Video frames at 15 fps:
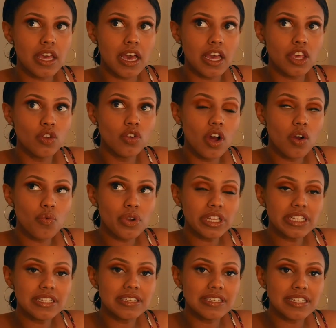you don't
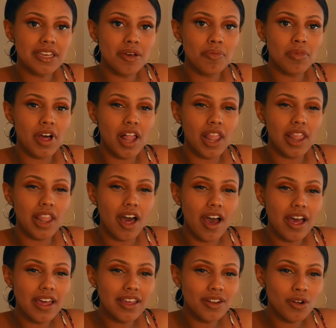really see them a
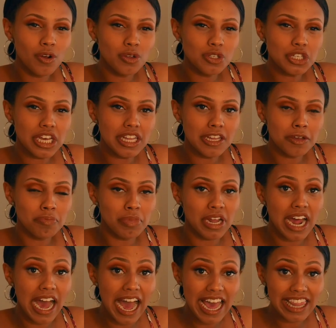lot in wholesaling,
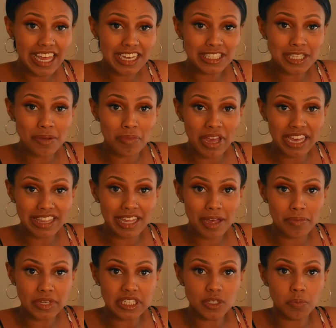but I like to make them,
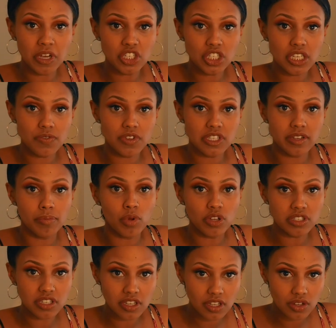especially if it's a
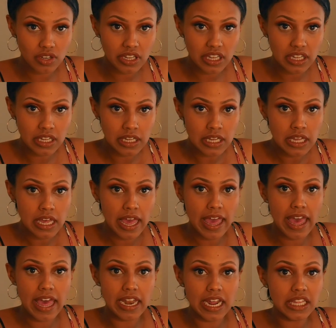multi-unit,
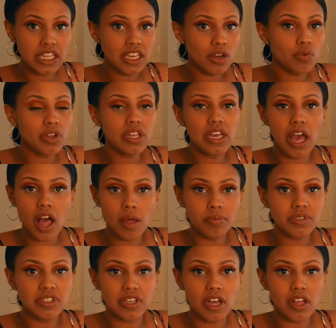and I think it really helps
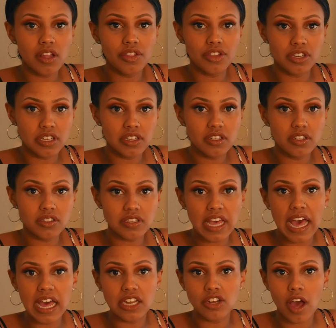sell the deals
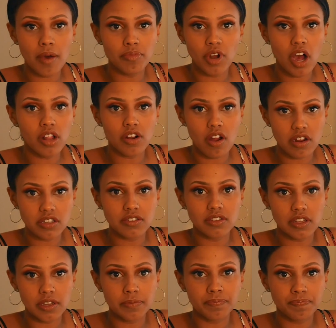at top dollar,
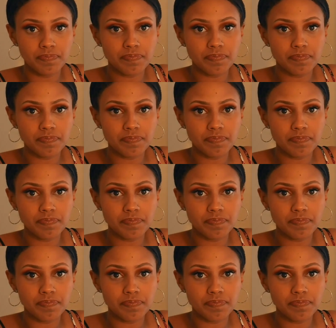honestly.